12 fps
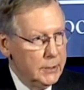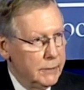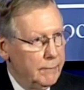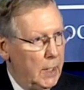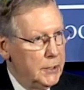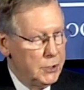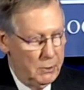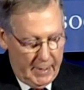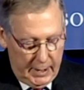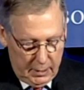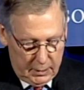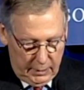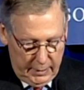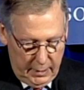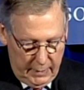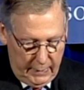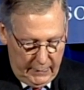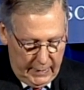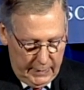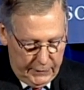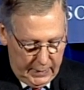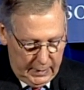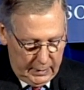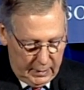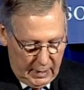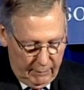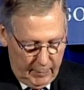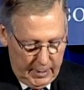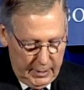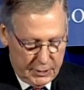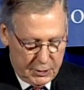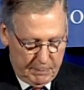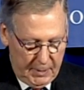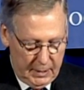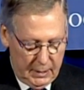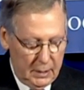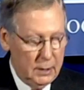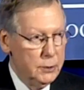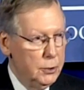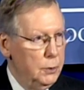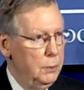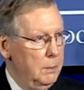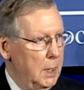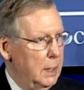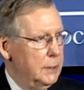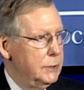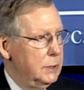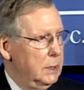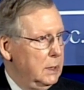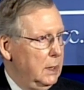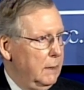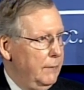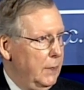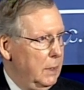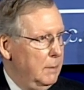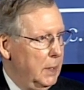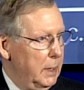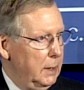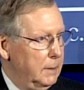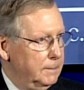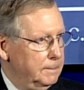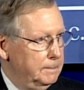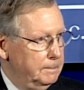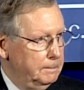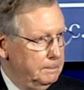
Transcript: Americans have also made it clear they think government is spending too much of their money.